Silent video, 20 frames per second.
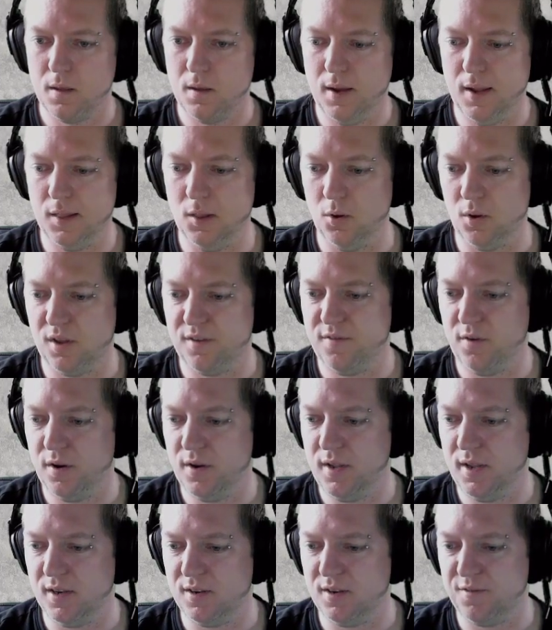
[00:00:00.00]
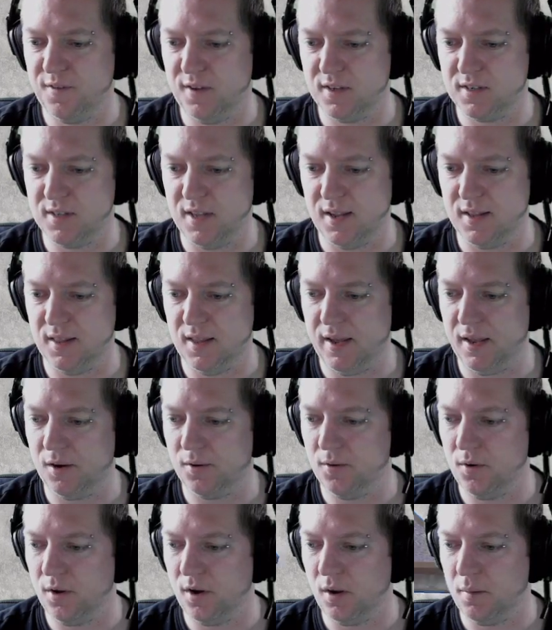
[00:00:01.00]
And look, if I need to fix that
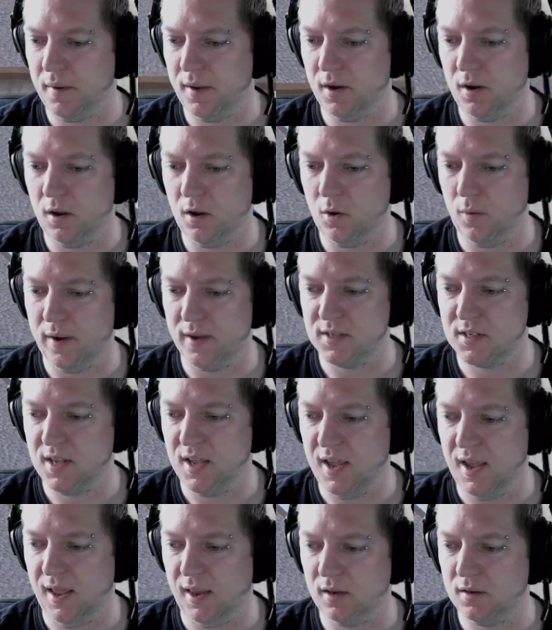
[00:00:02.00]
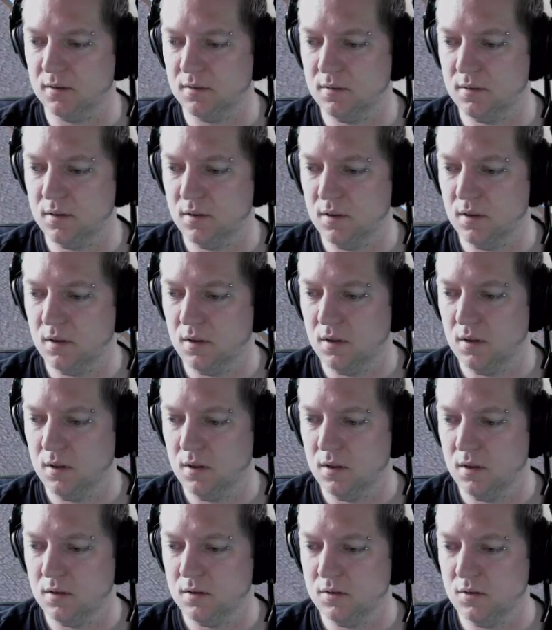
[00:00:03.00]
later on, I mean, I always can.
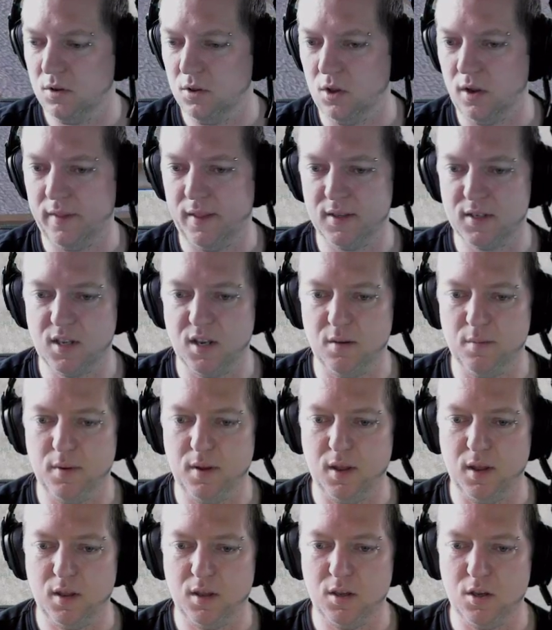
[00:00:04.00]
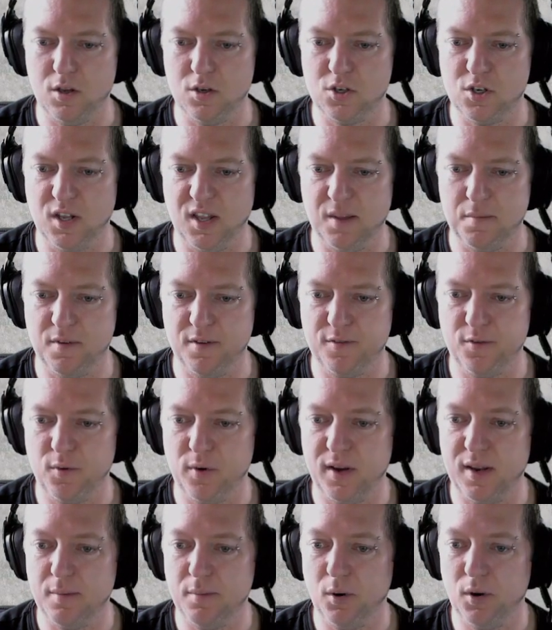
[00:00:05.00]
Not like that's going to be a huge dilemma for
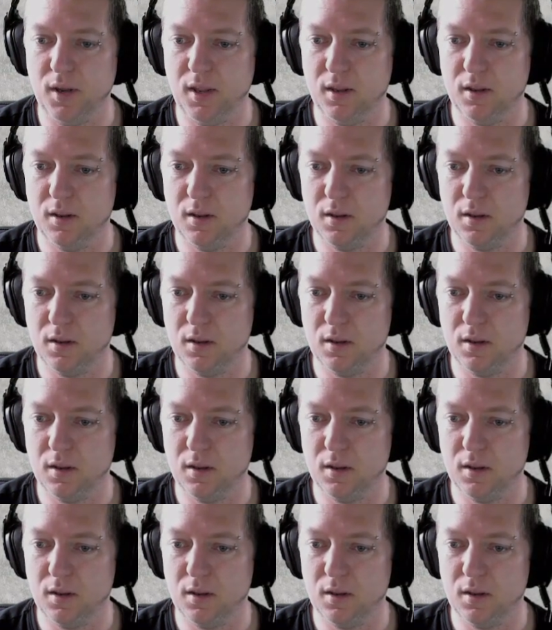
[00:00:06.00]
anybody.